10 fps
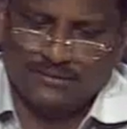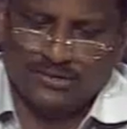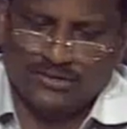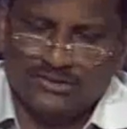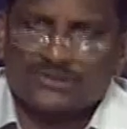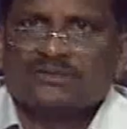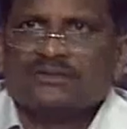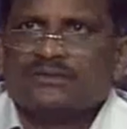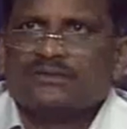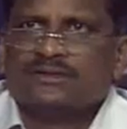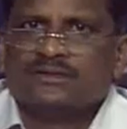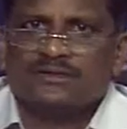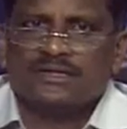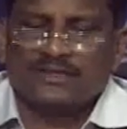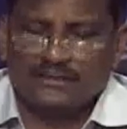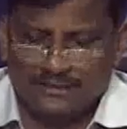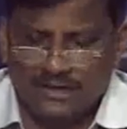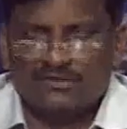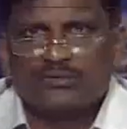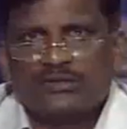because they
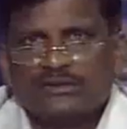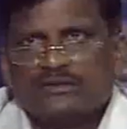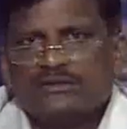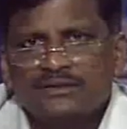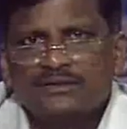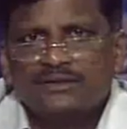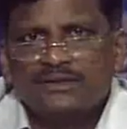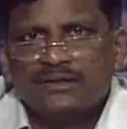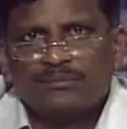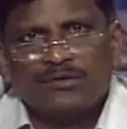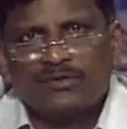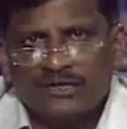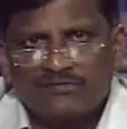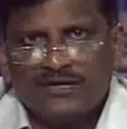have to be provided